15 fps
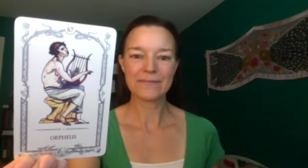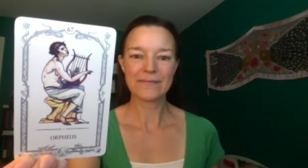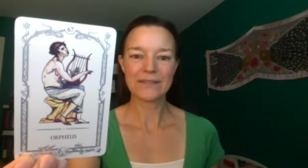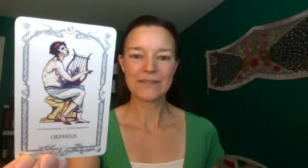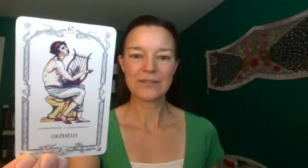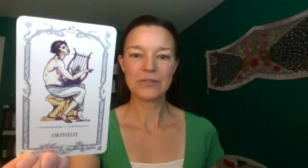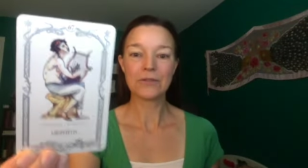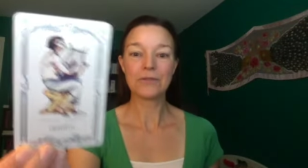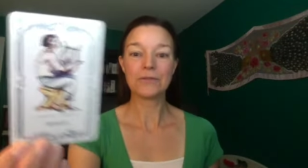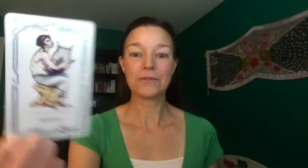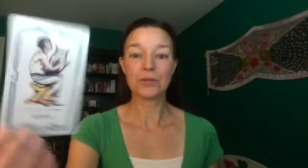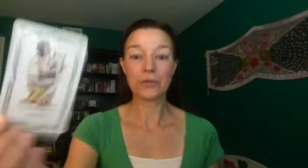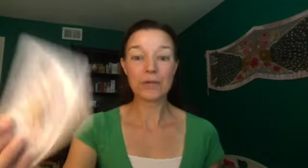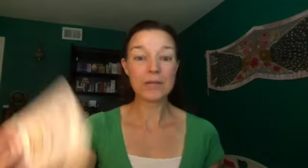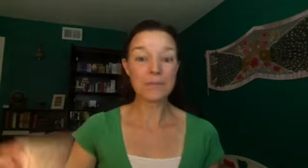So
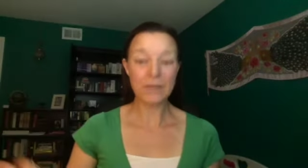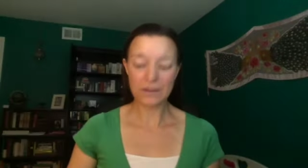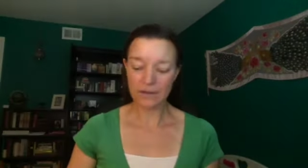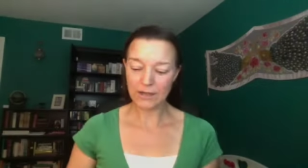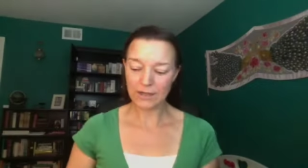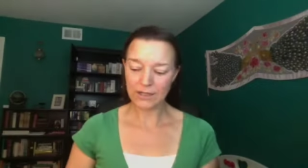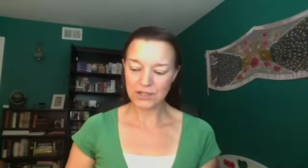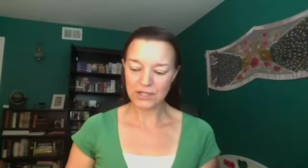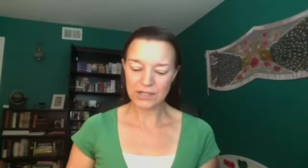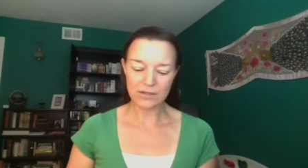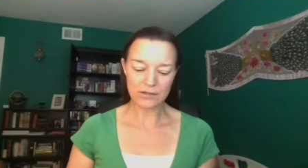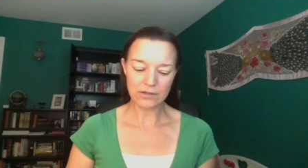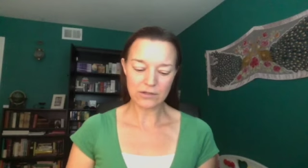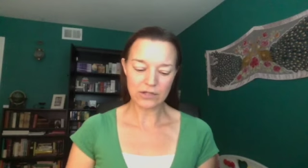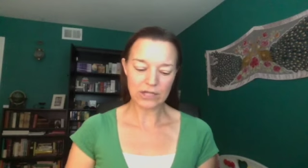Greek mythology.
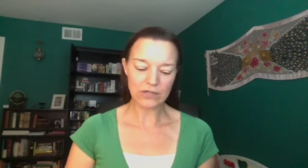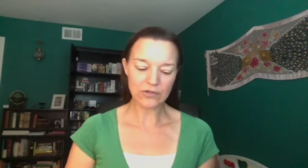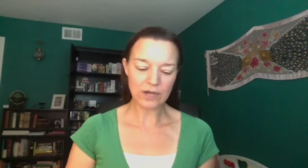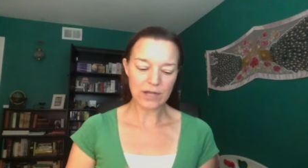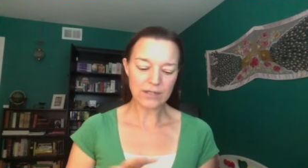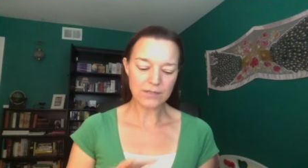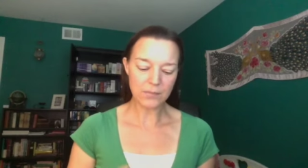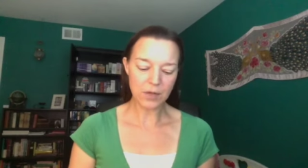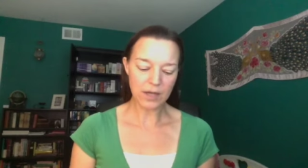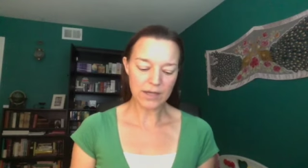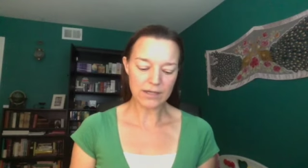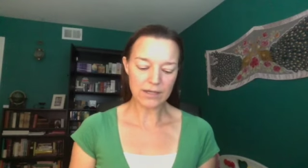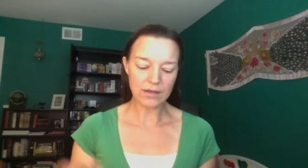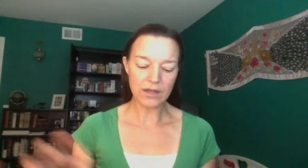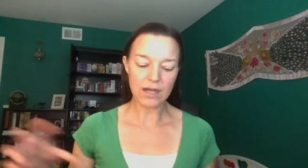So it draws upon
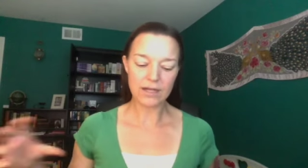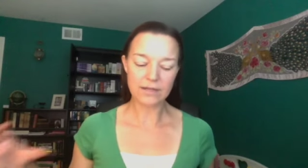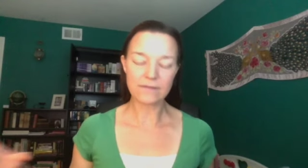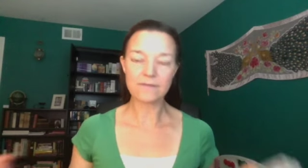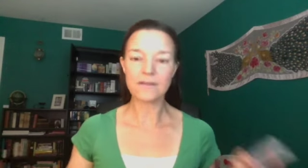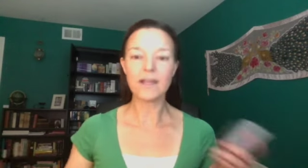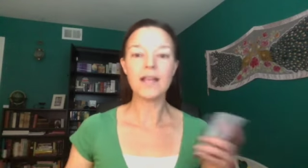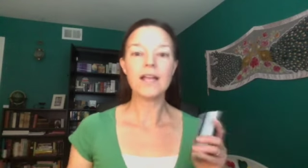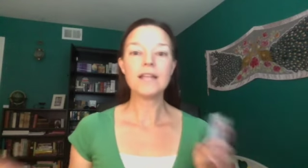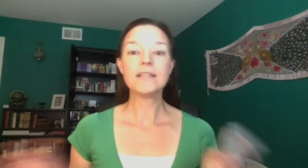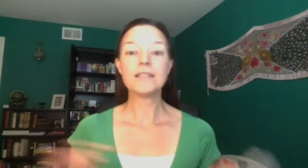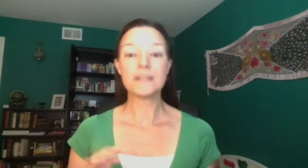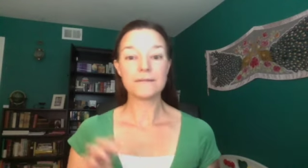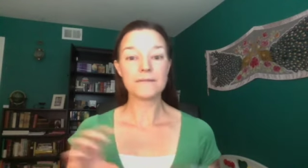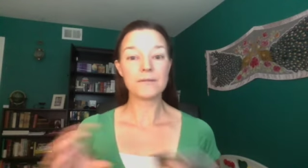a lot of
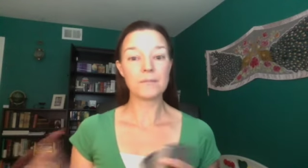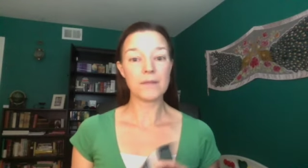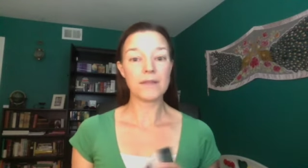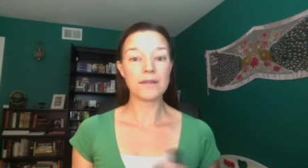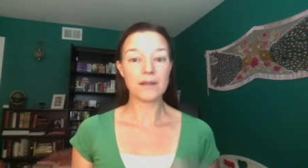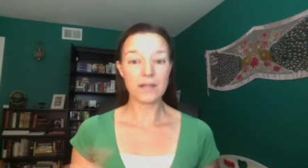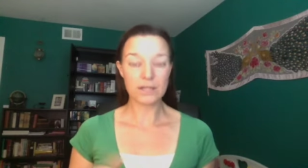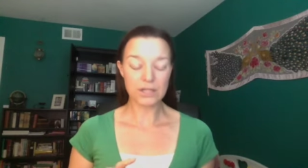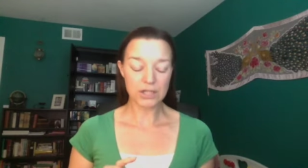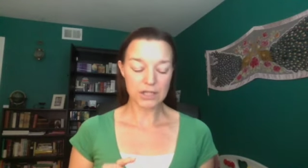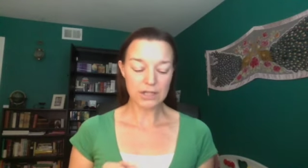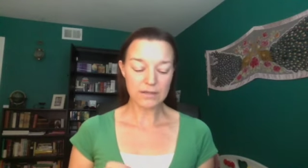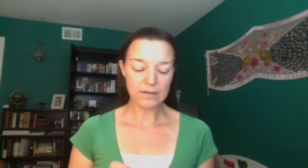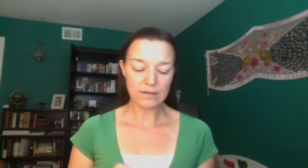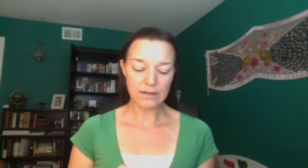different
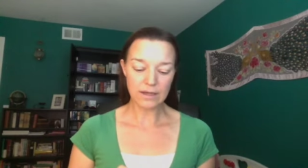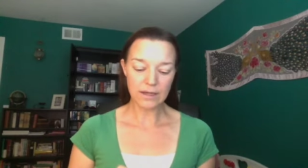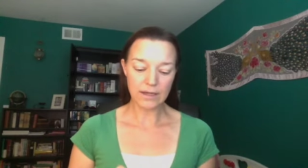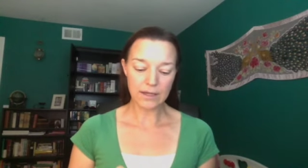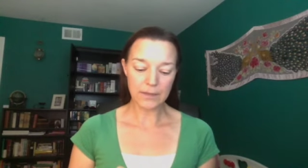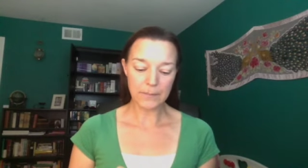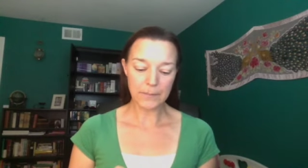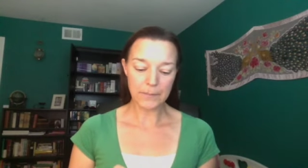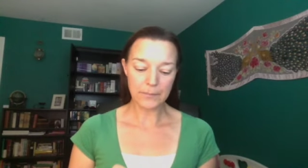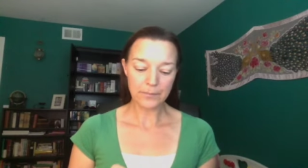mythologies. Um,